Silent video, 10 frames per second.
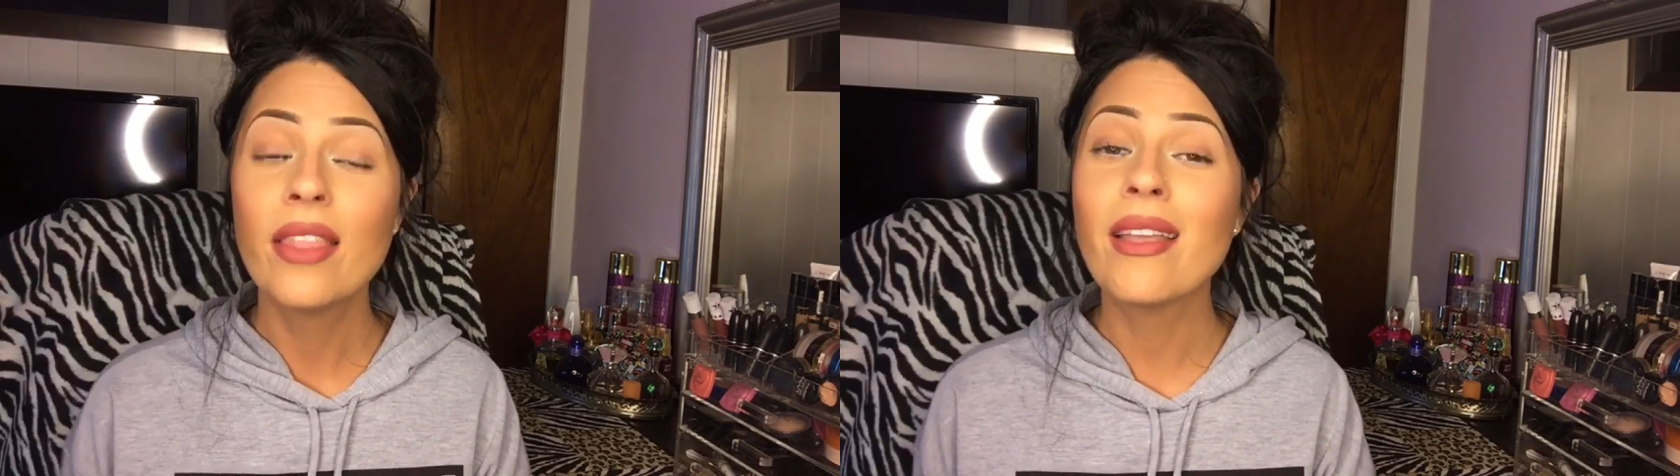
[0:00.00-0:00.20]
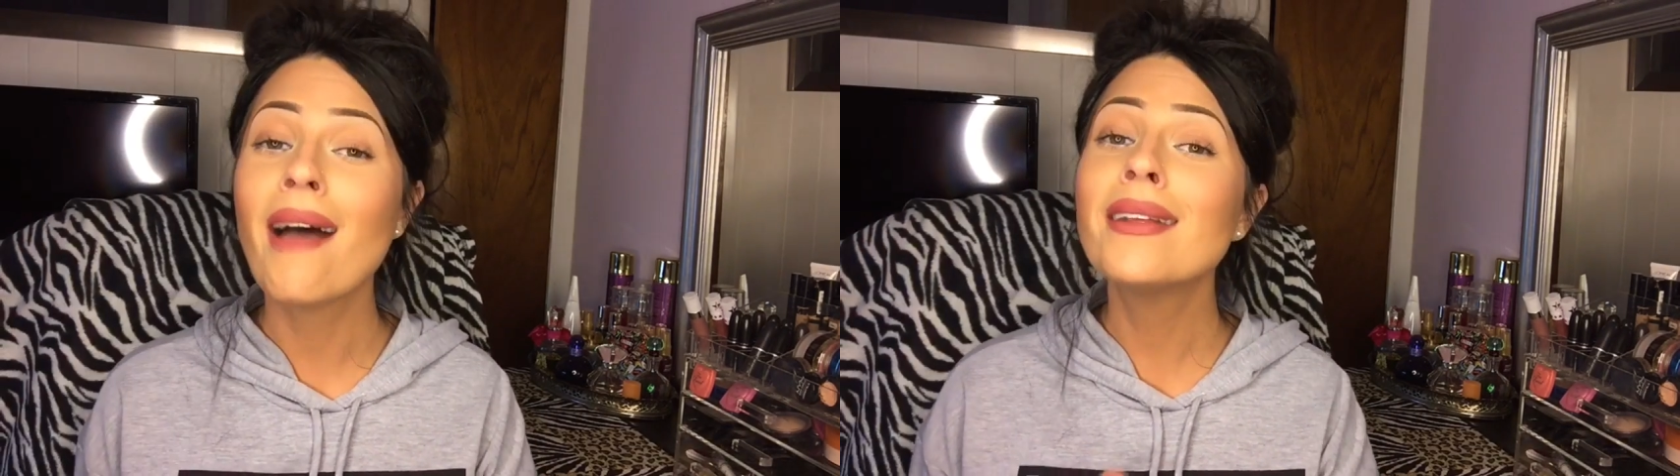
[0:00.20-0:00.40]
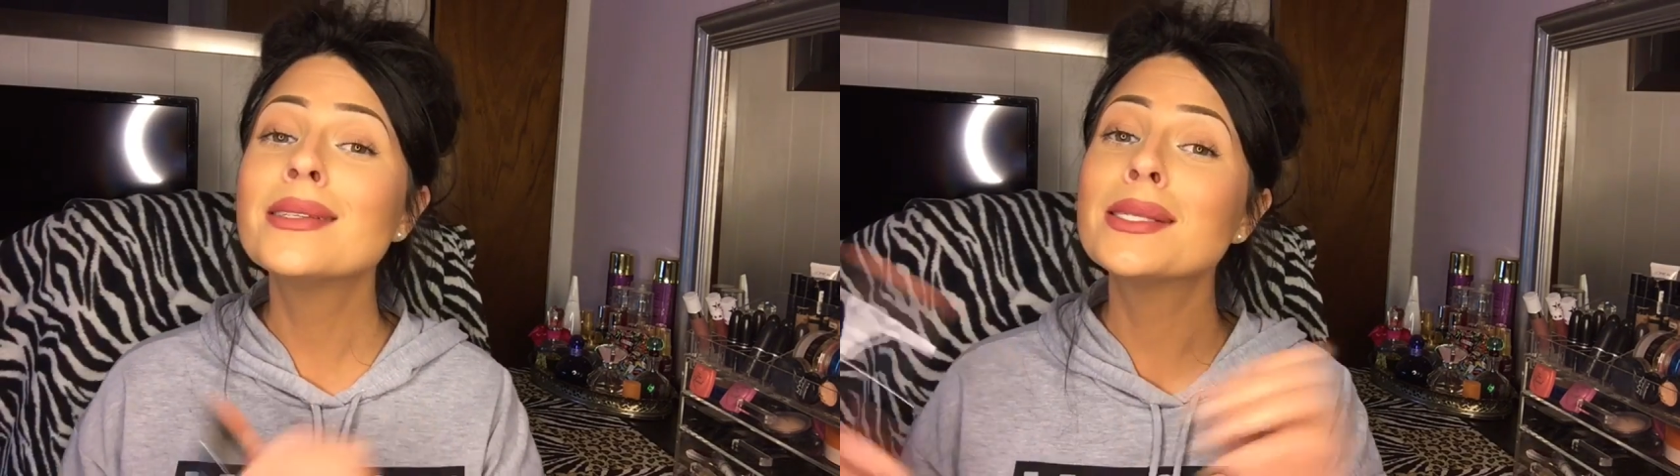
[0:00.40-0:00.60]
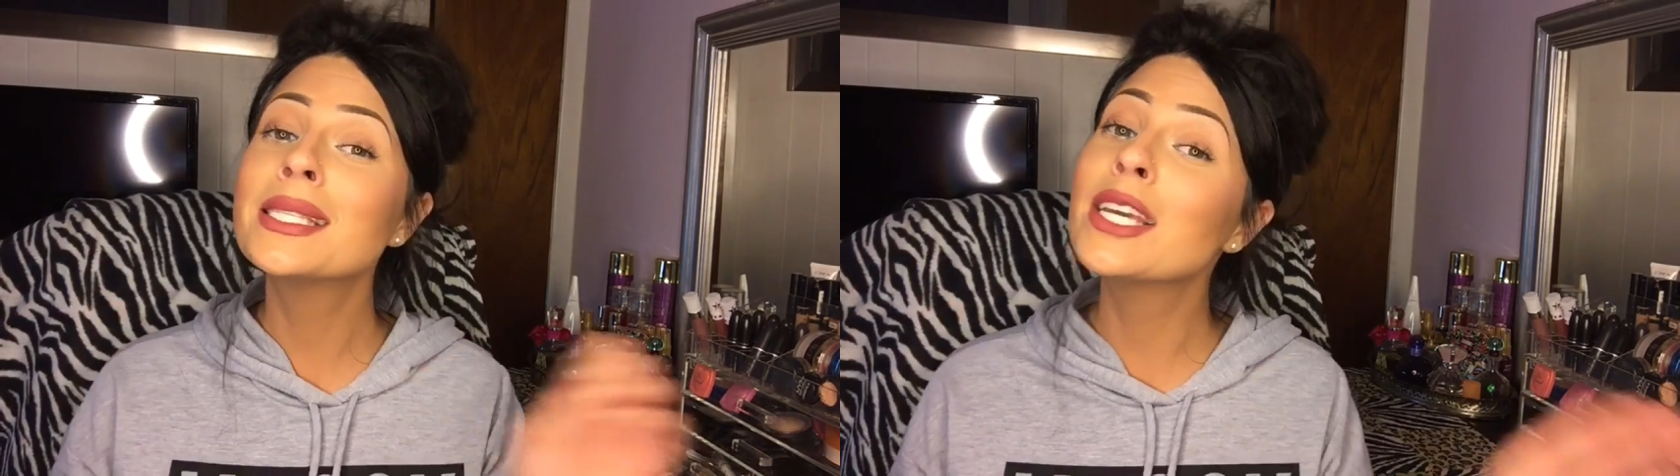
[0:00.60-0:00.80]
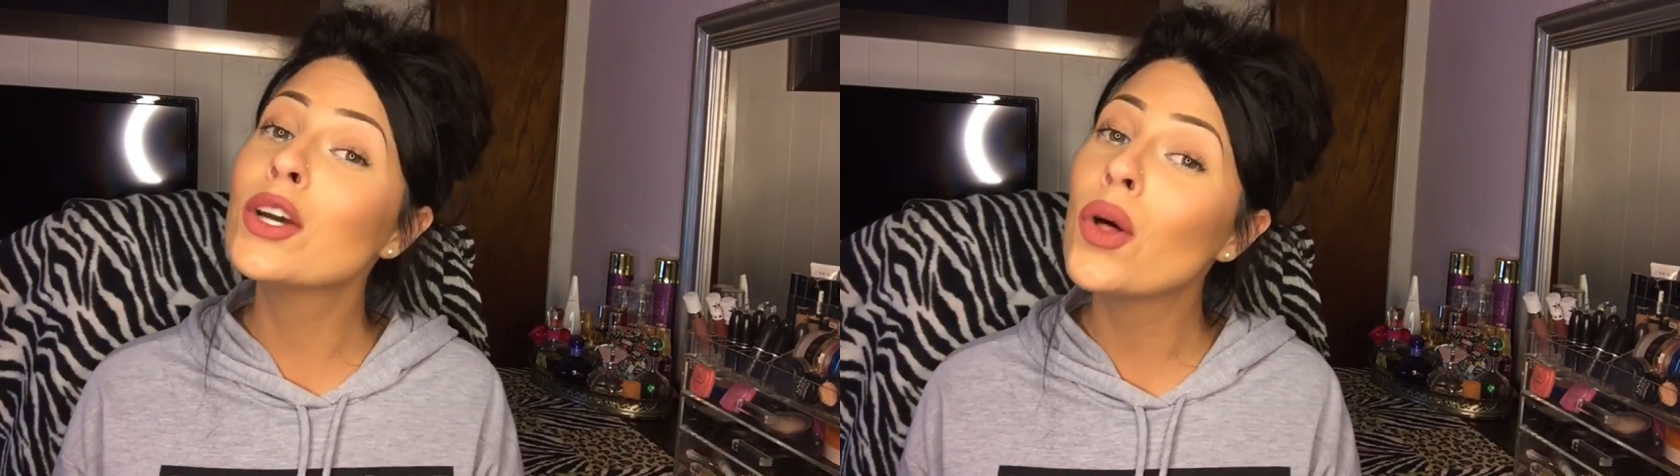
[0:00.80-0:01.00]
That is a
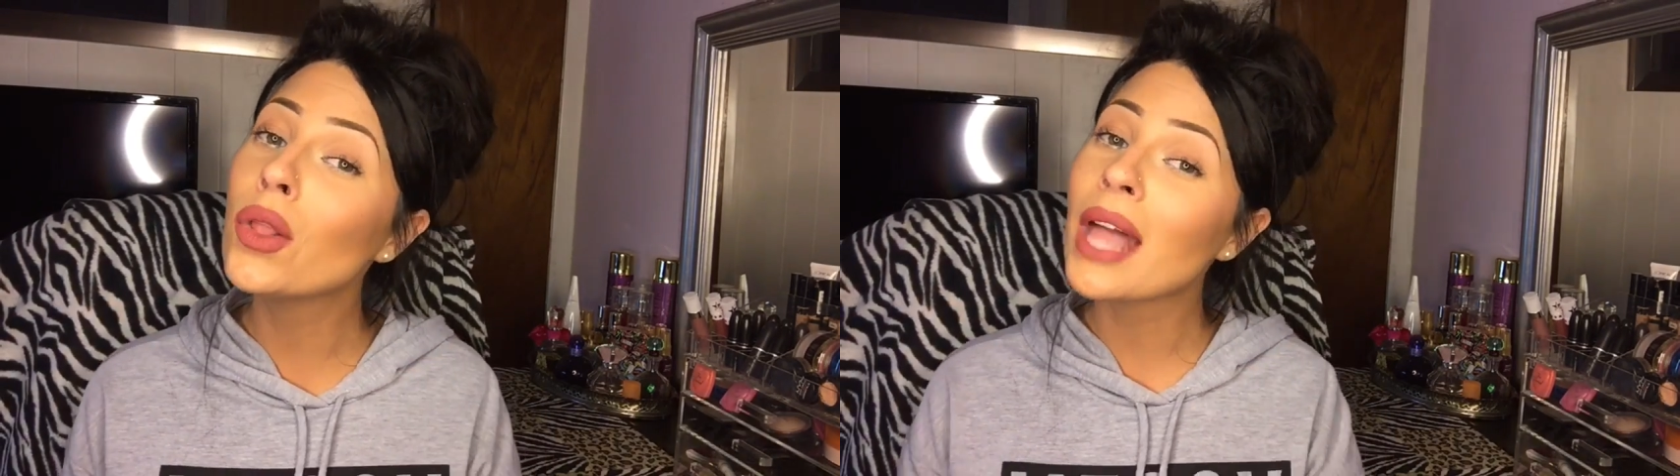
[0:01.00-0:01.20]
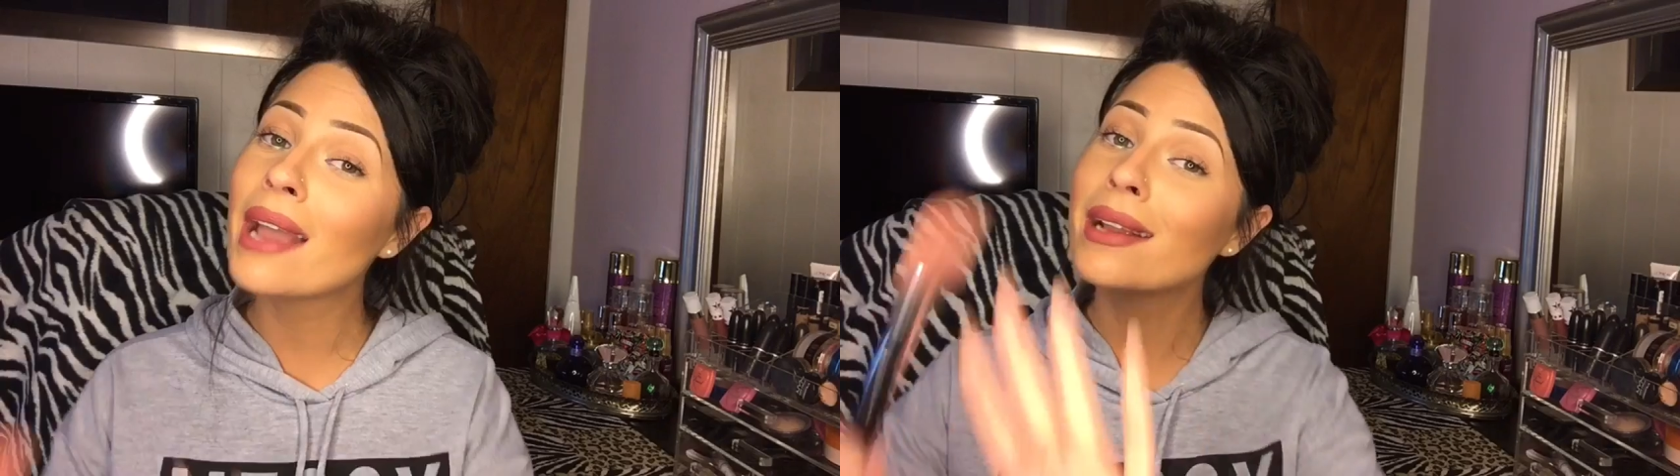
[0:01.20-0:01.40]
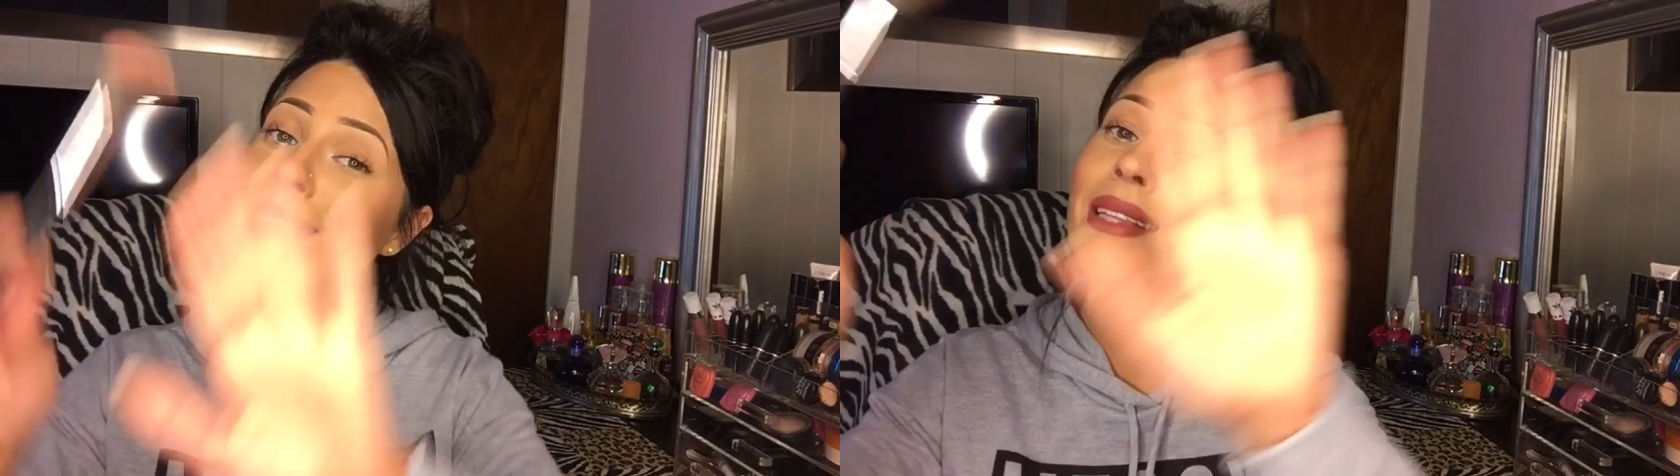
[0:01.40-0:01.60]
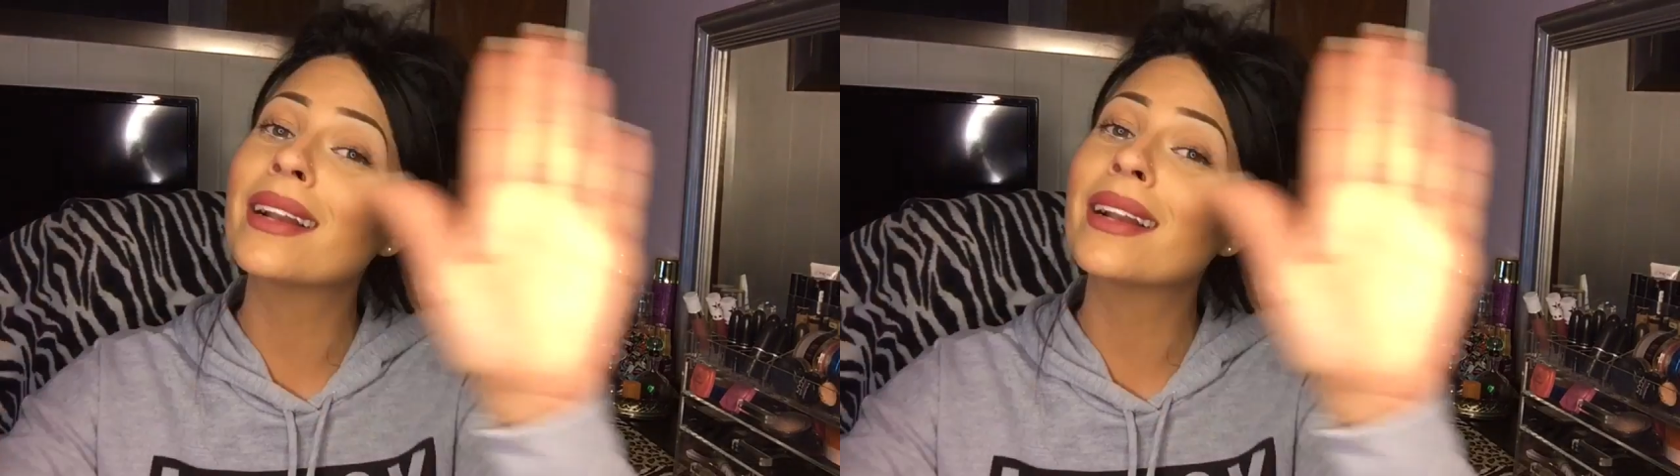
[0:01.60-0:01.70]
skill, ladies,